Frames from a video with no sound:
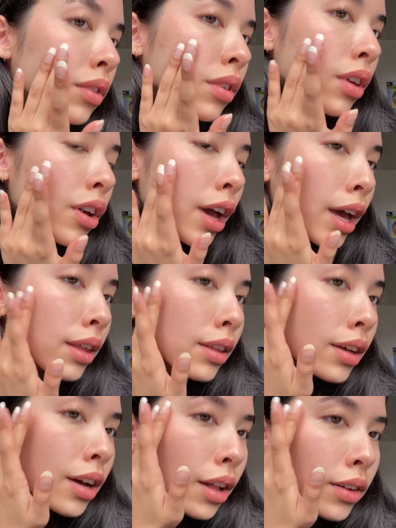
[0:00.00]
Okay, I
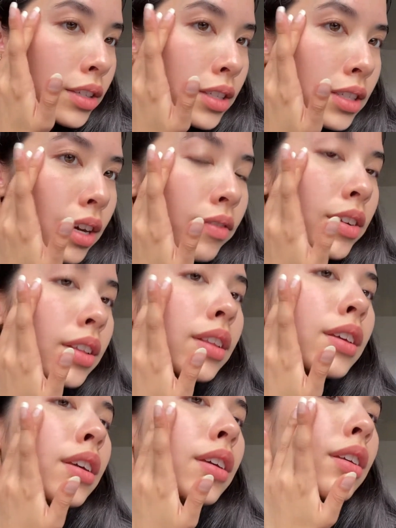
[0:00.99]
think the color is
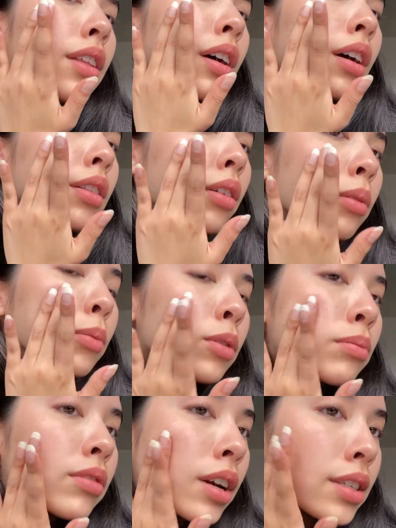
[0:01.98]
definitely a lot more
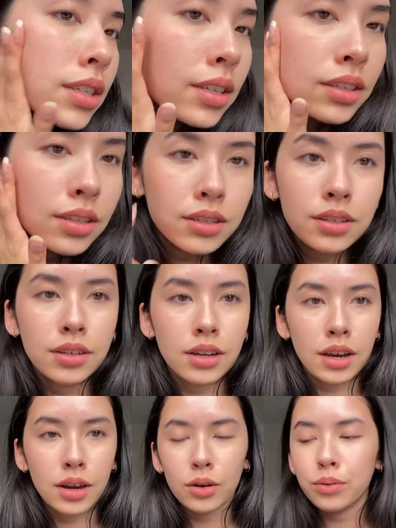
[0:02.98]
present
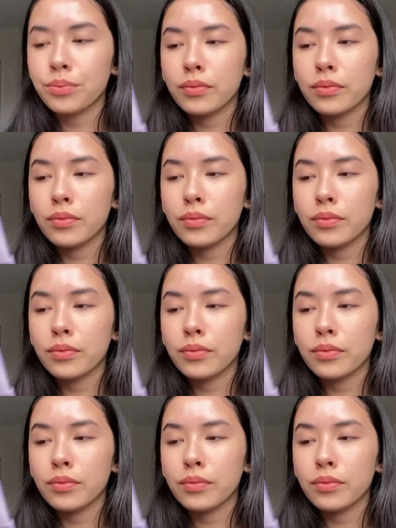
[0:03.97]
now.